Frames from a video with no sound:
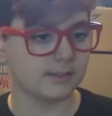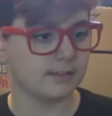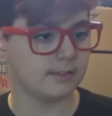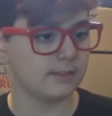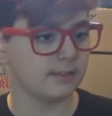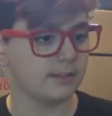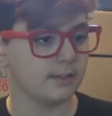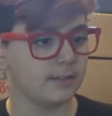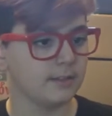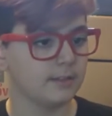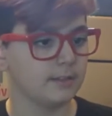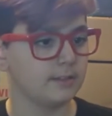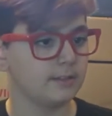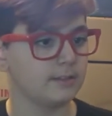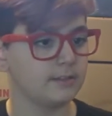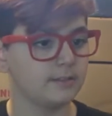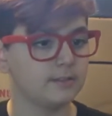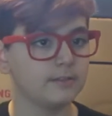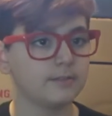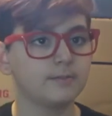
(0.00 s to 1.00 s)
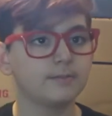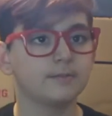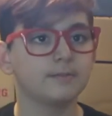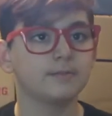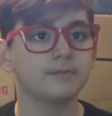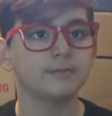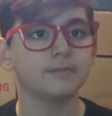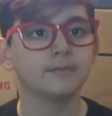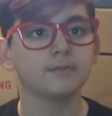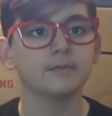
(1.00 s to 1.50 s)

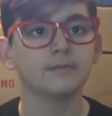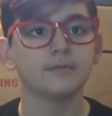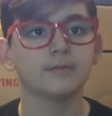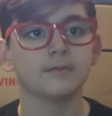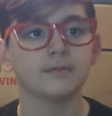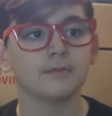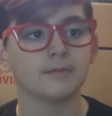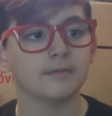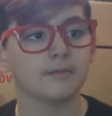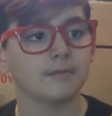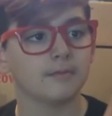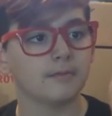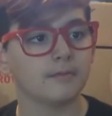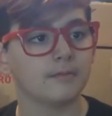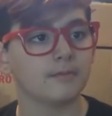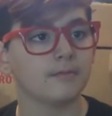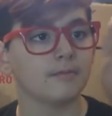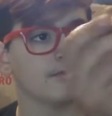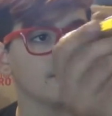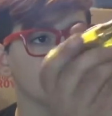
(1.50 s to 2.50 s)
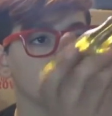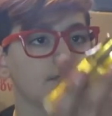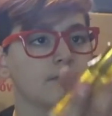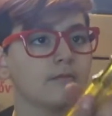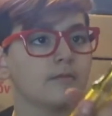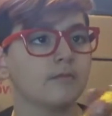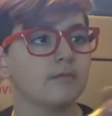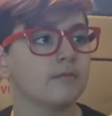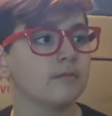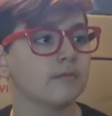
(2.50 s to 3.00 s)

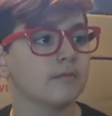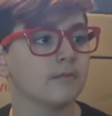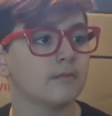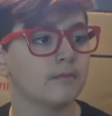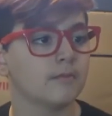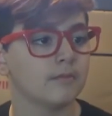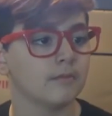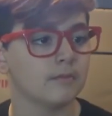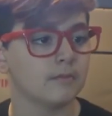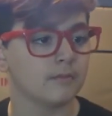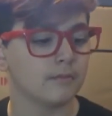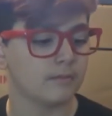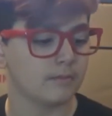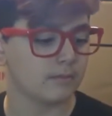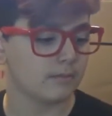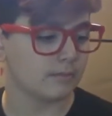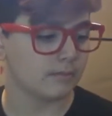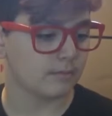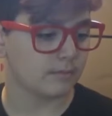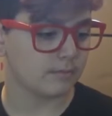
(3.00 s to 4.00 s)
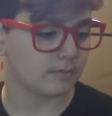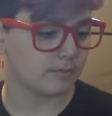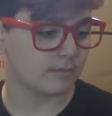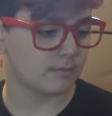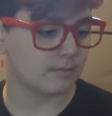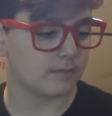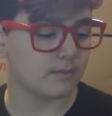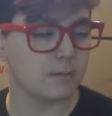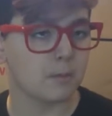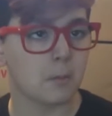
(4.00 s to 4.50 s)

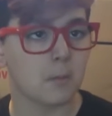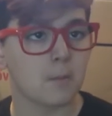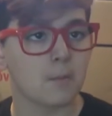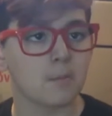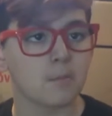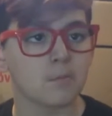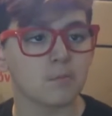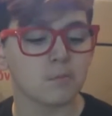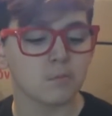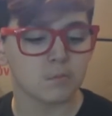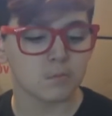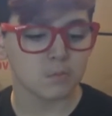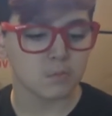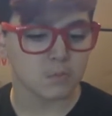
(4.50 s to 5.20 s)
This person isn't speaking.